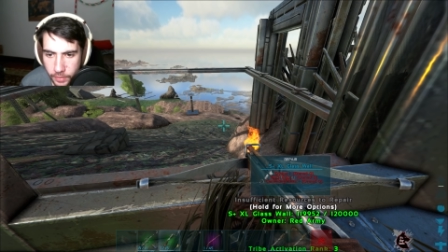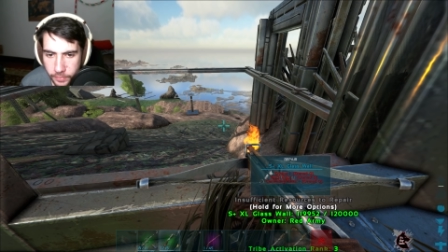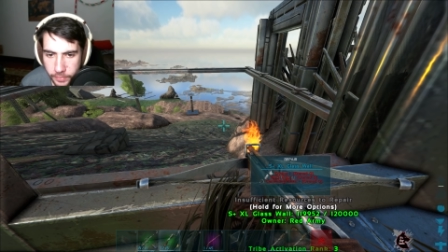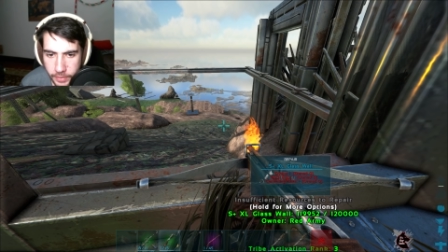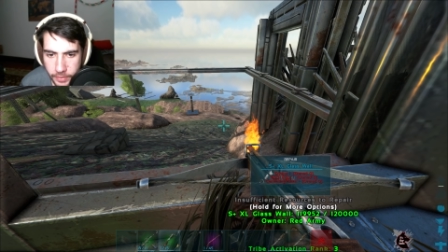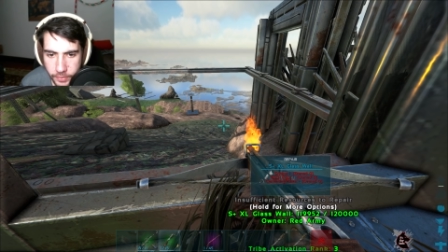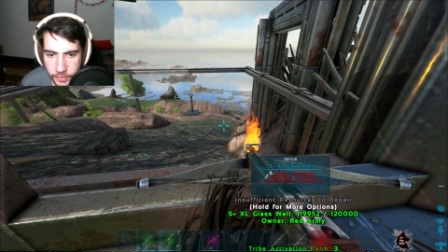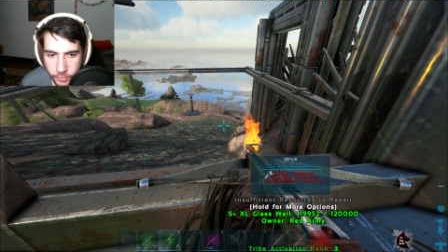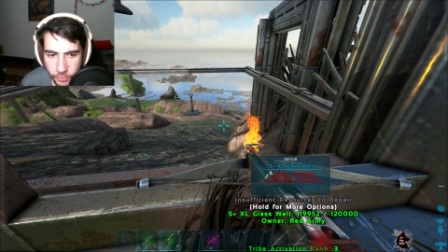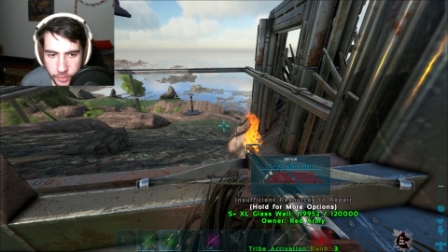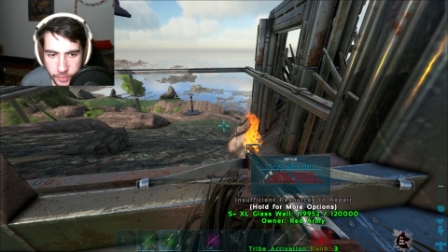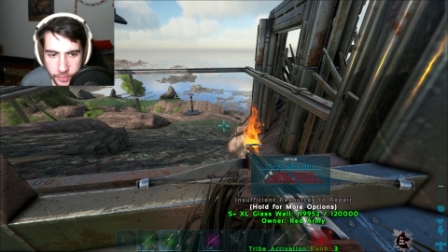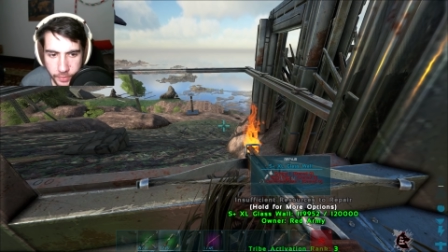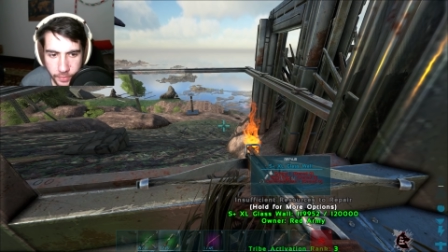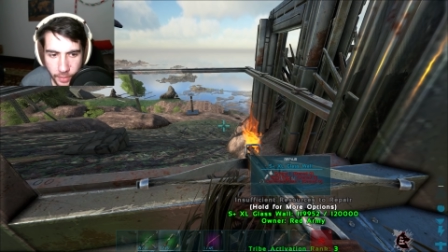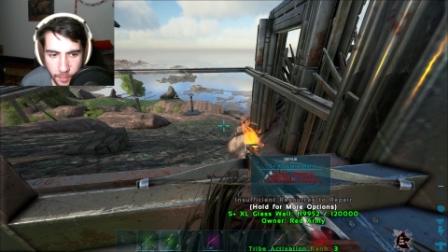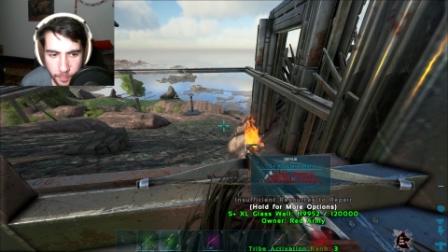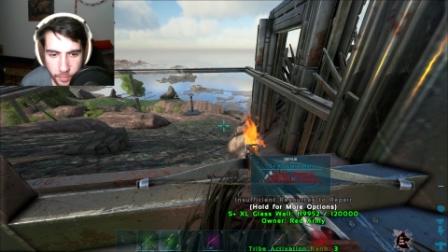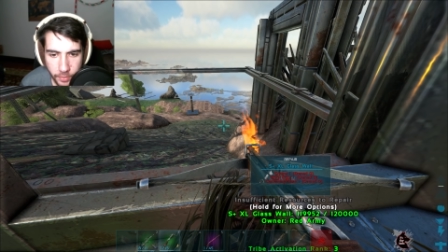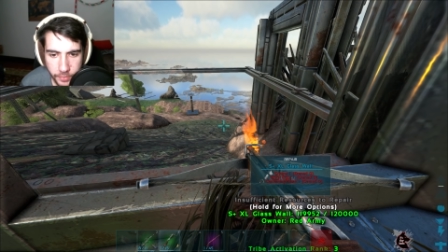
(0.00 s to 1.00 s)
at least three
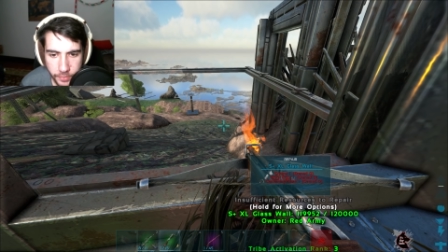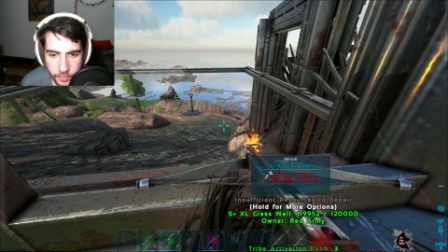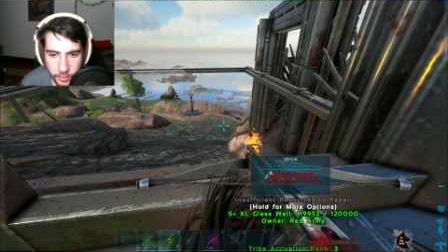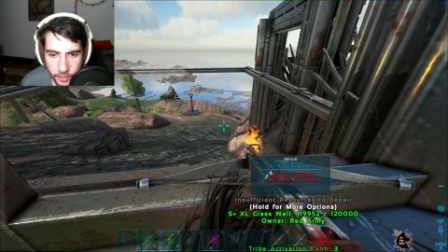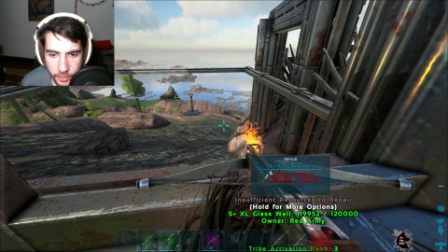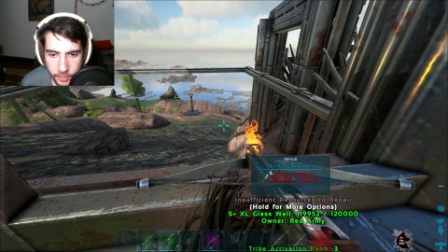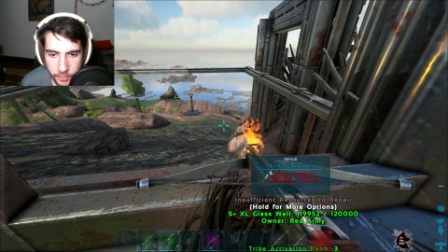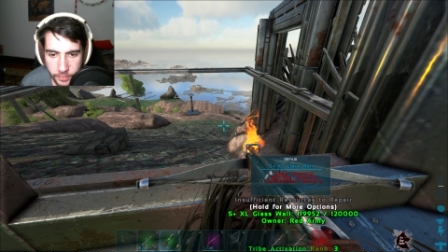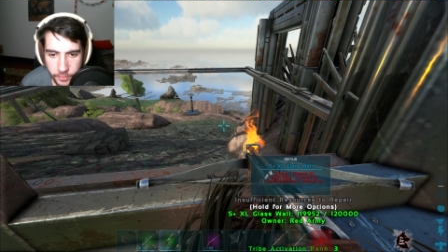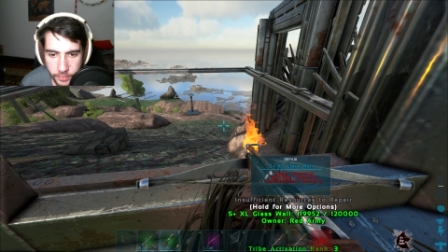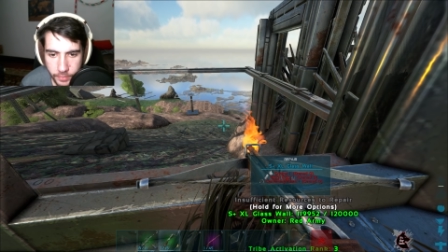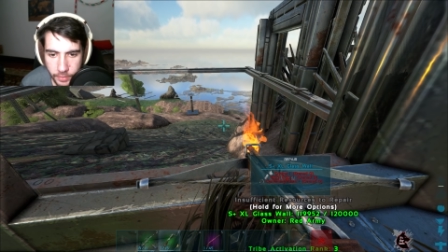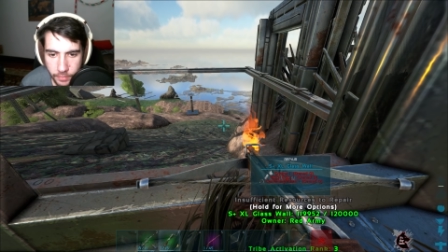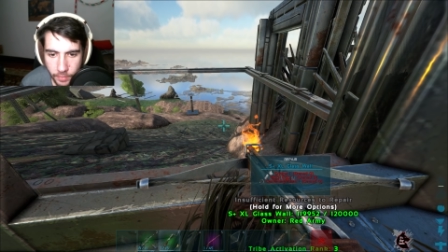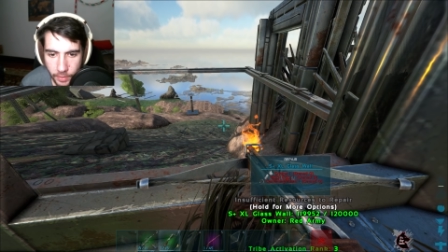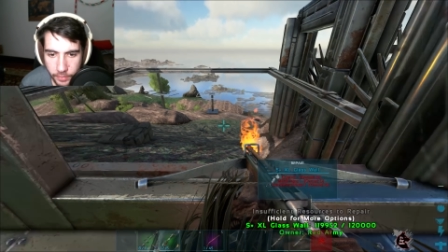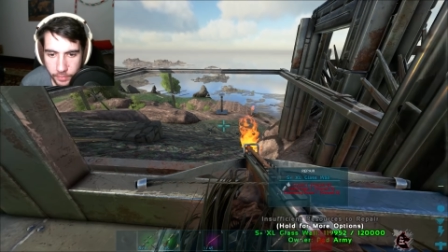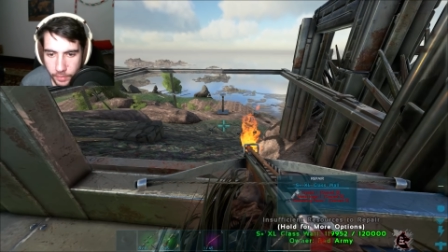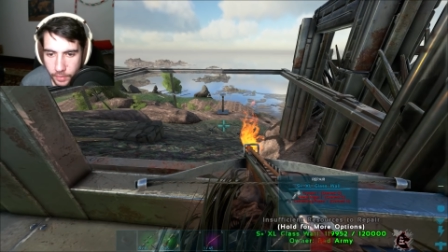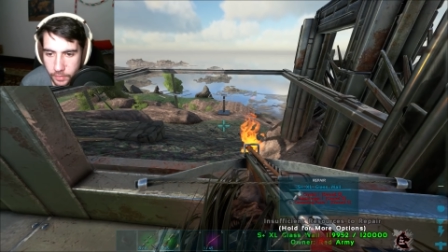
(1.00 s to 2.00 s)
snipers that I can see
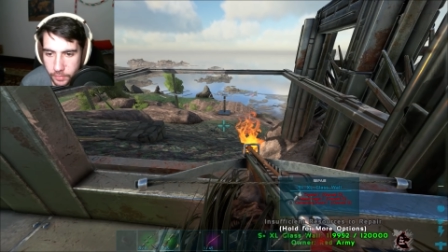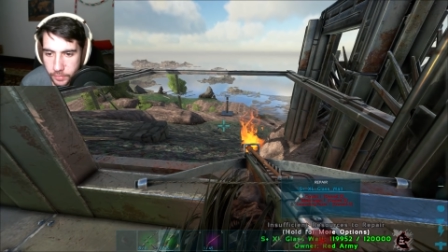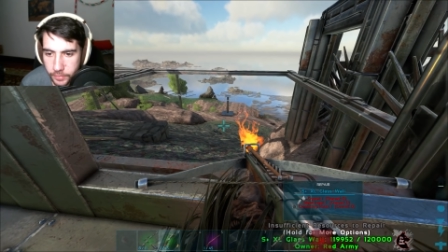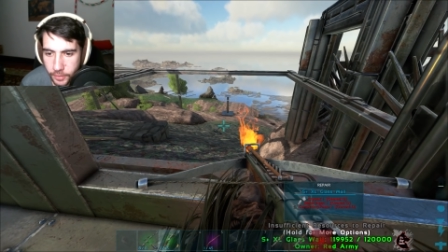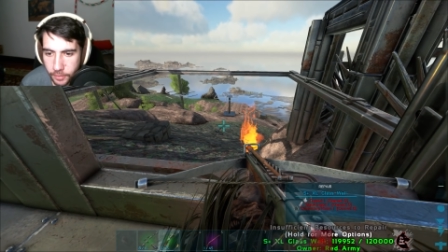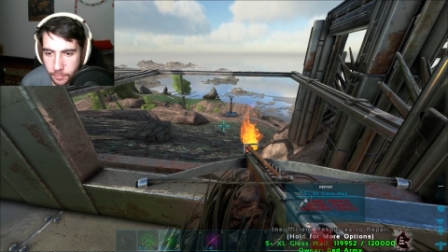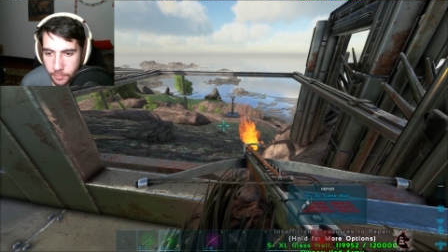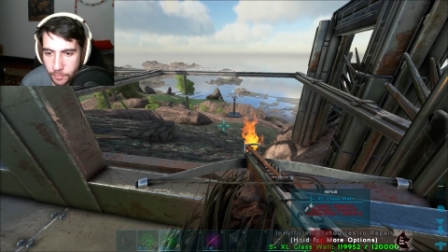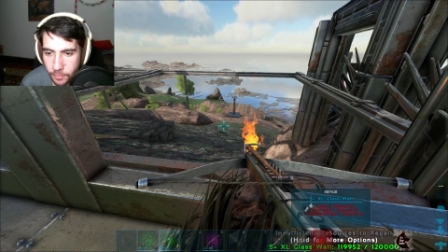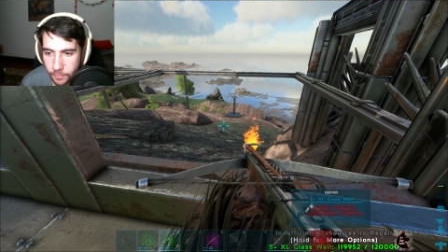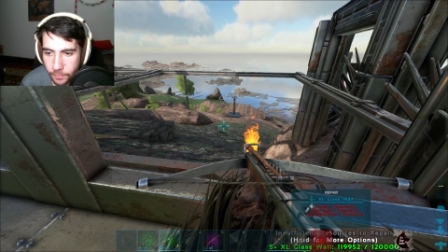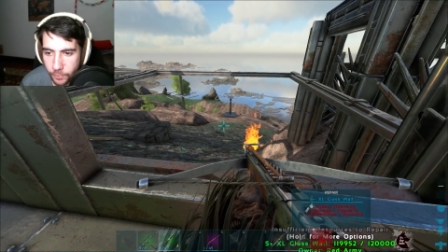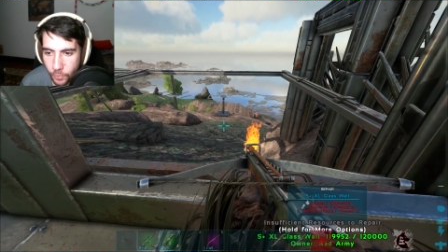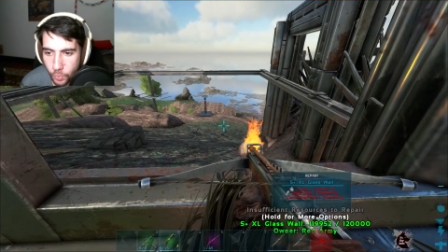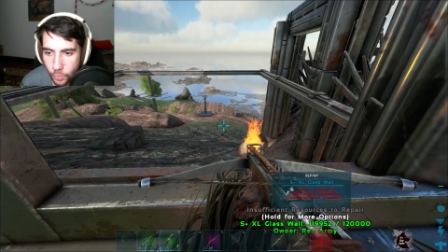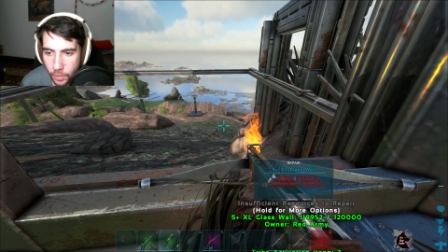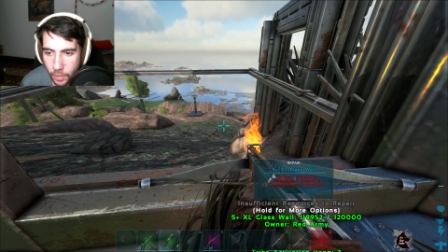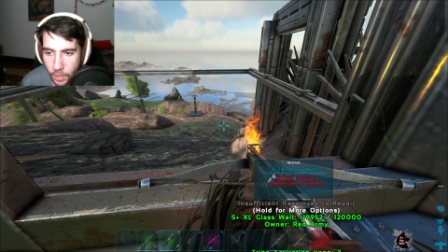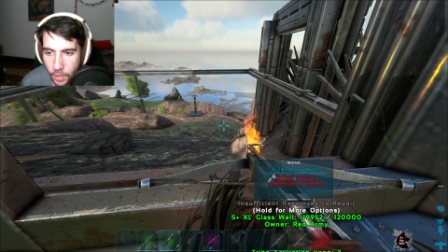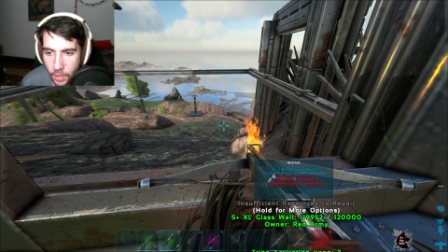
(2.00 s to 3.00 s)
right there. It looks like maybe
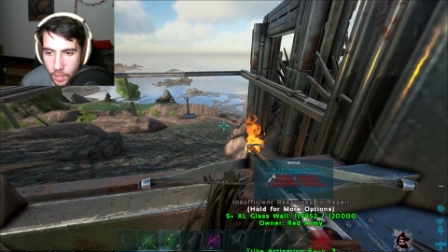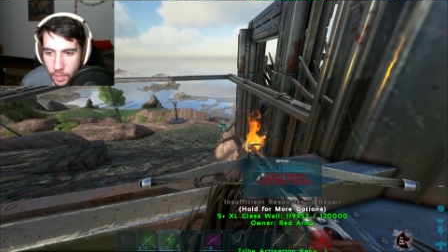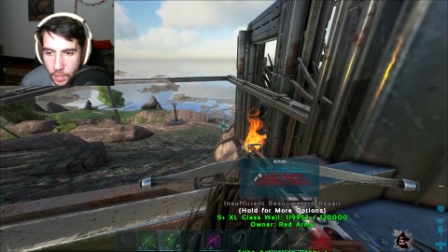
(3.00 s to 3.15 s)
four.